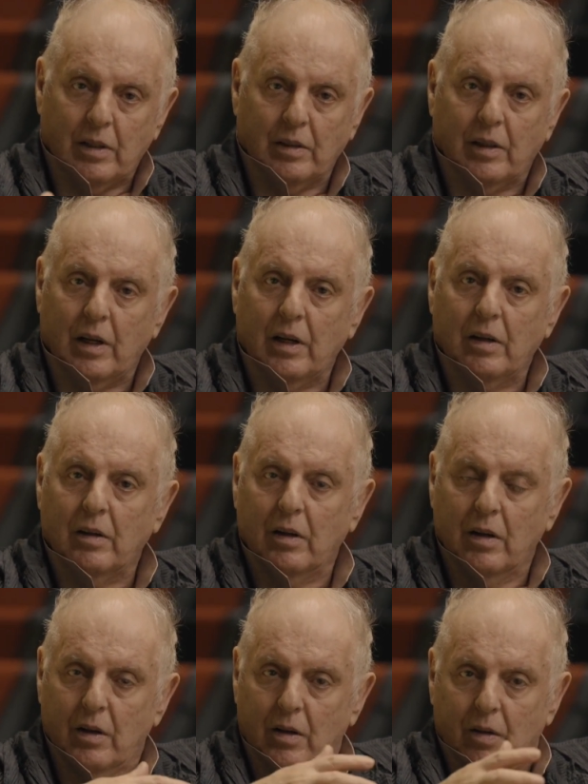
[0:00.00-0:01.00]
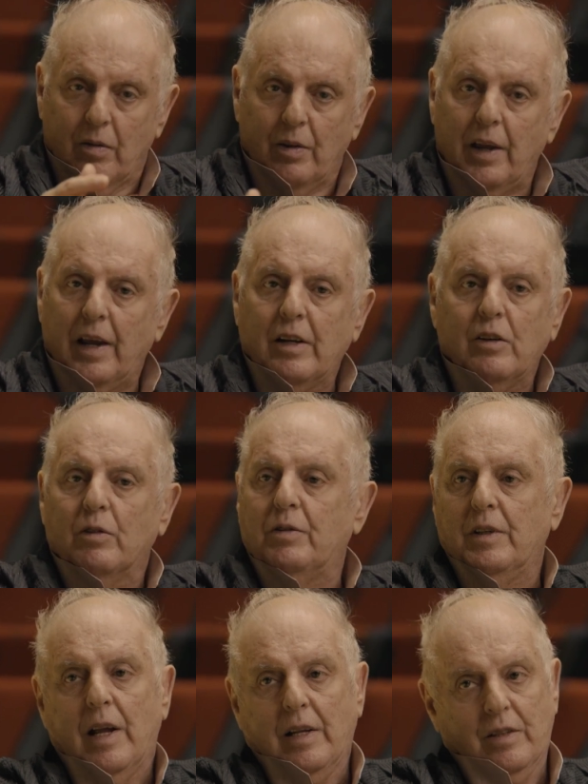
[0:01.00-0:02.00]
until the end
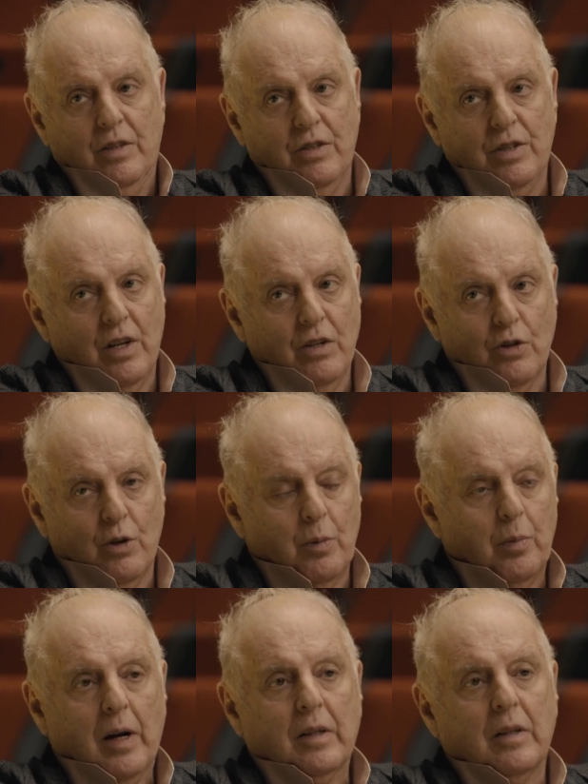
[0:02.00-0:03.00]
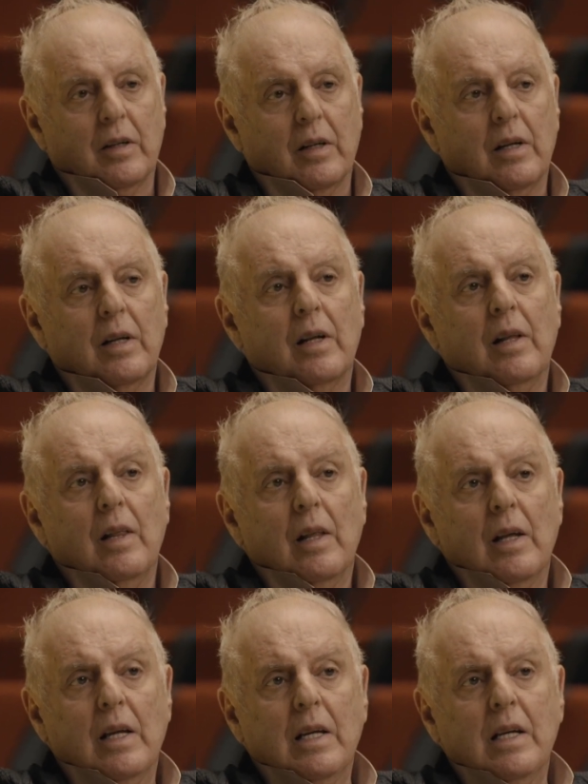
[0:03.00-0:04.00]
of the nineteenth century, practically,
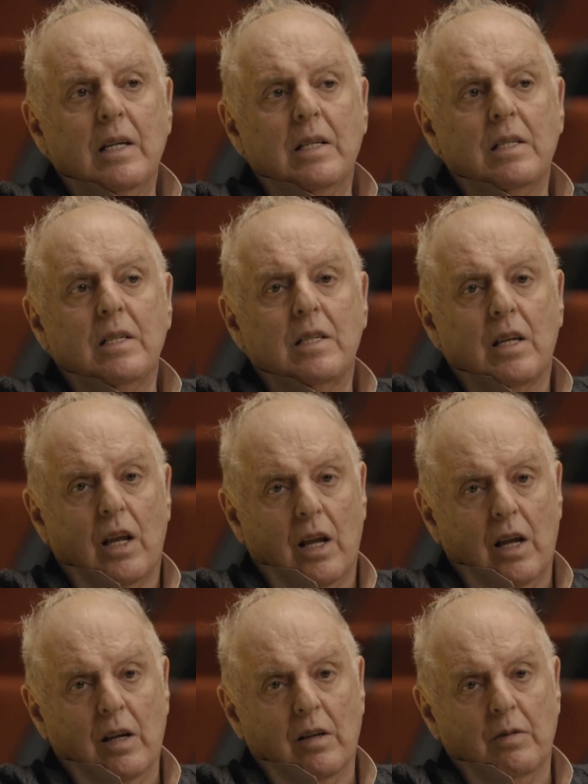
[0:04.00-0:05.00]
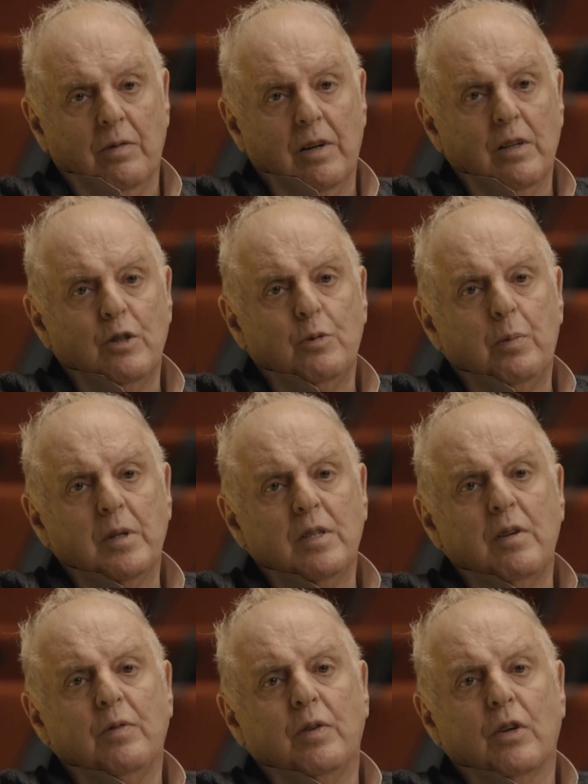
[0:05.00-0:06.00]
is a very
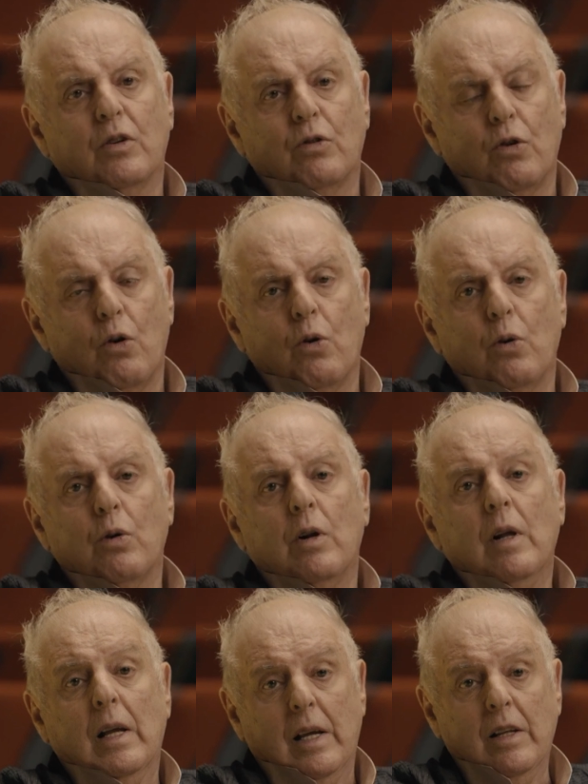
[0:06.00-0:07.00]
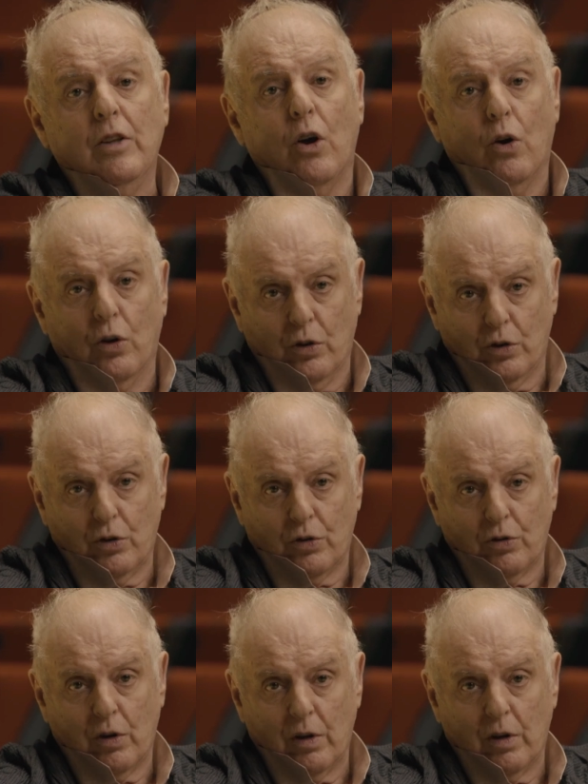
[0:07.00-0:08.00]
specific role in the
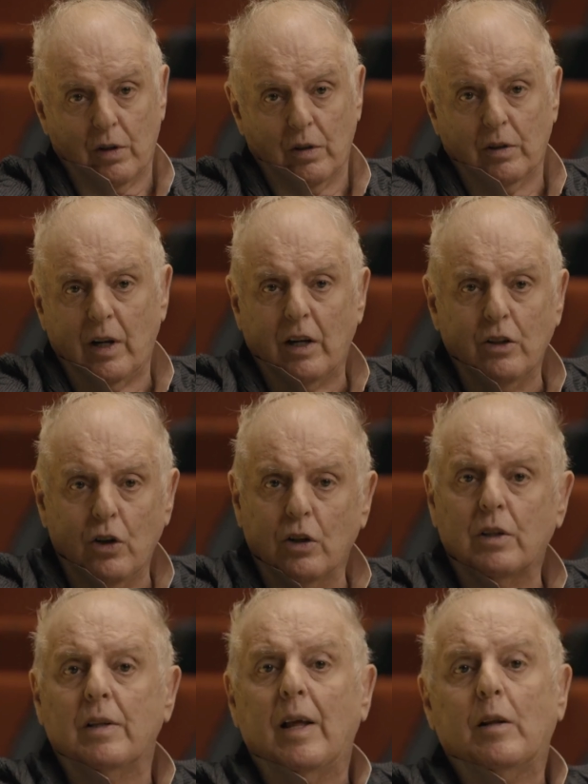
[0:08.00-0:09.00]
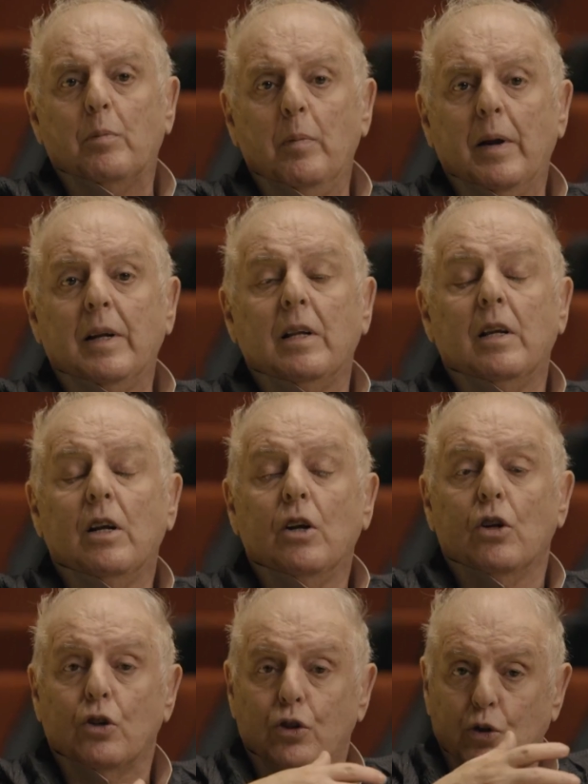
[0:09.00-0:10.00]
orchestra. There are not that many
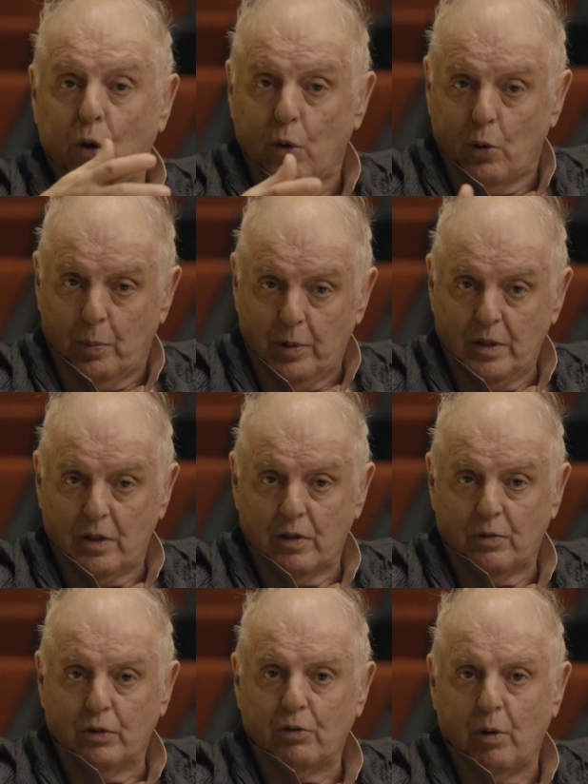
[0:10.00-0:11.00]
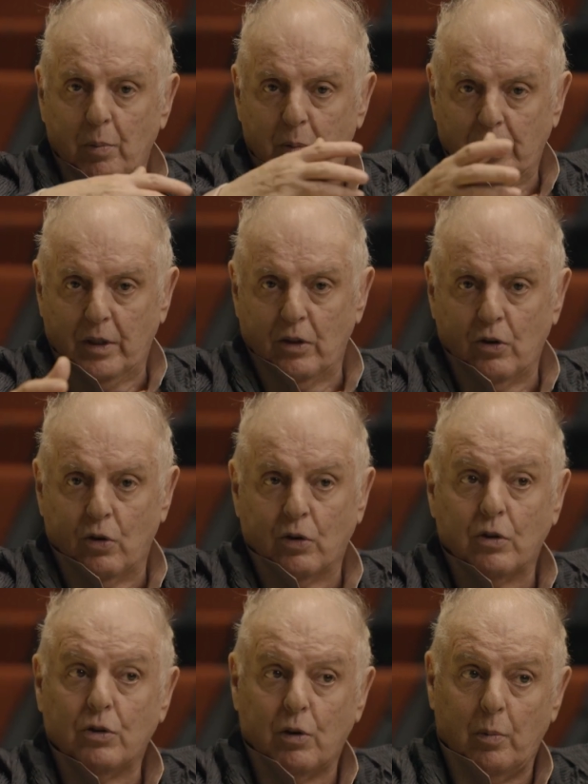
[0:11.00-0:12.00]
solo pieces for trumpet and
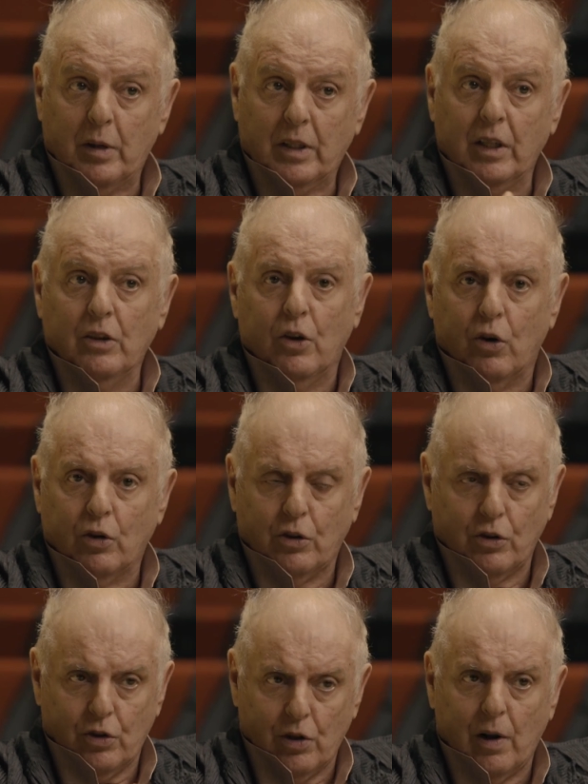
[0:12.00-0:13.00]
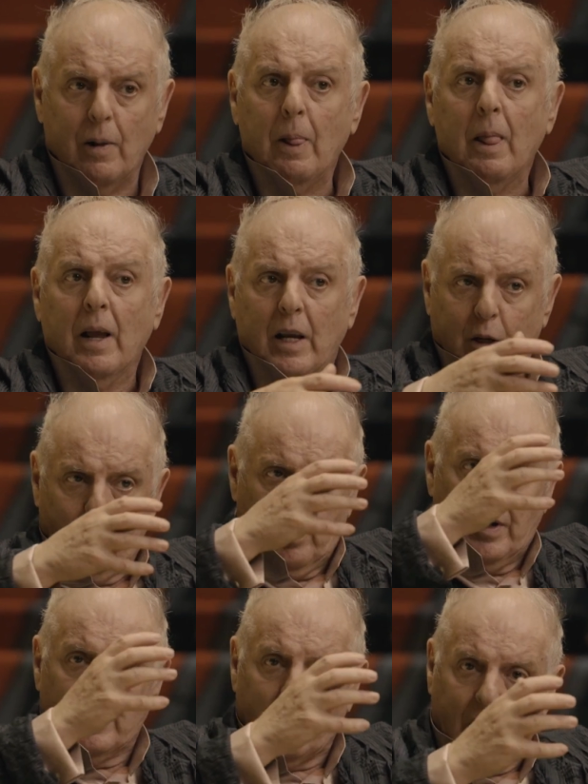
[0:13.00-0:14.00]
orchestra, but in the orchestra it
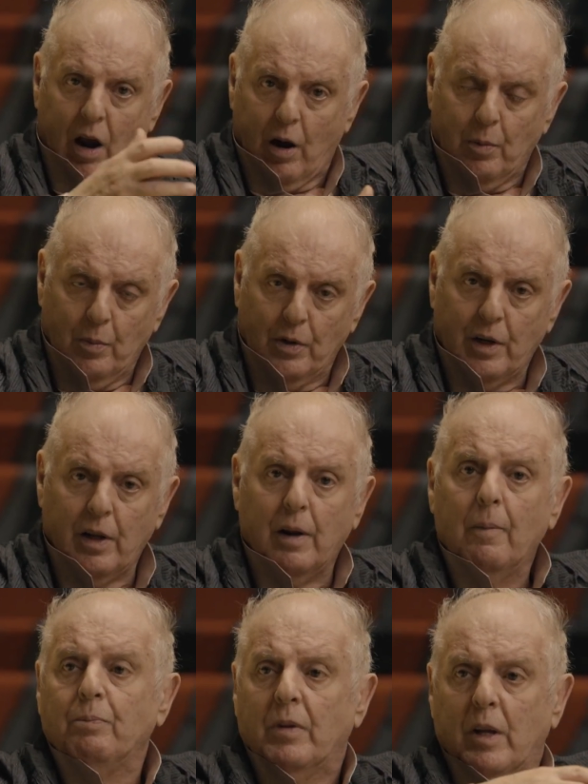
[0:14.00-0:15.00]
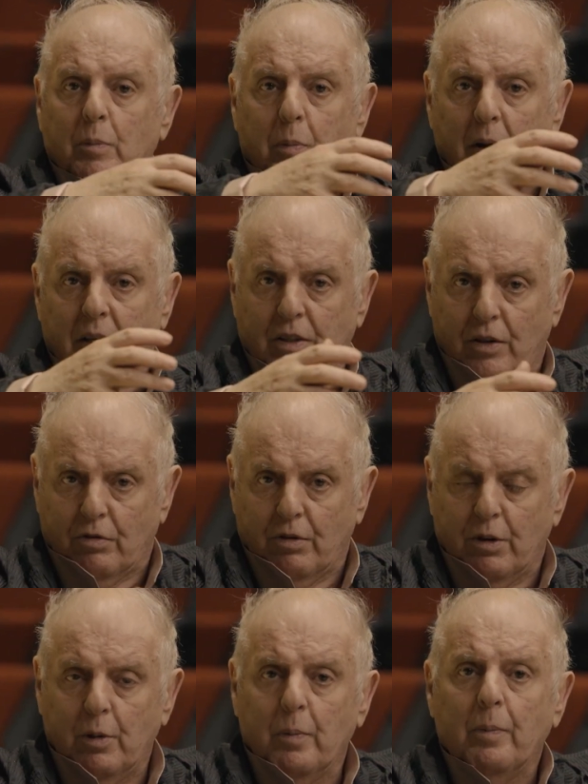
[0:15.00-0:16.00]
plays the harmony, it plays the
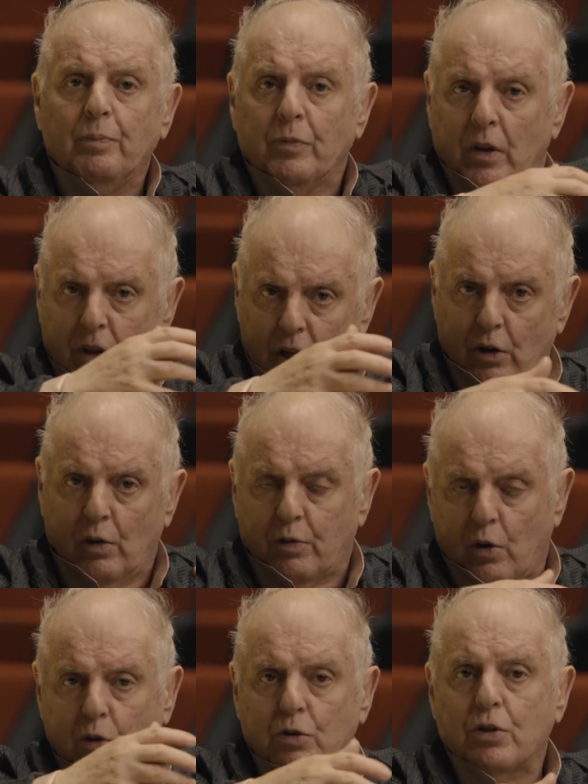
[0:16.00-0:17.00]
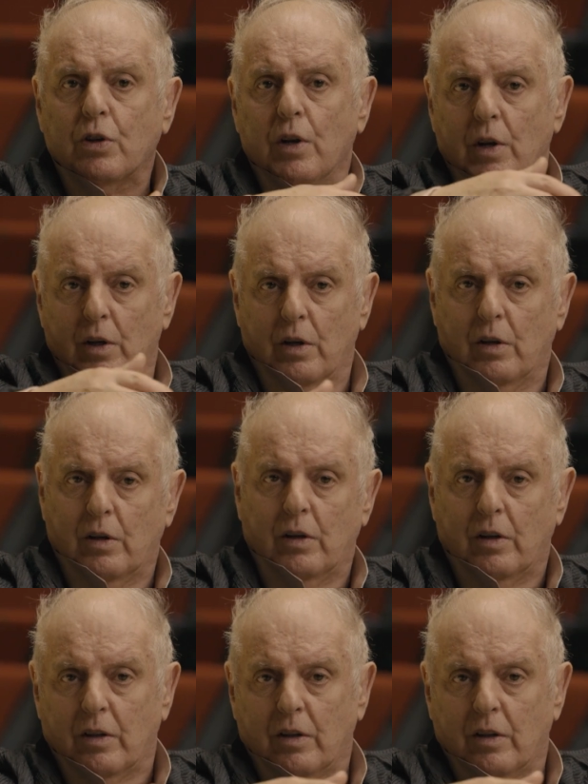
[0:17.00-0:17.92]
rhythm, then of course Uh,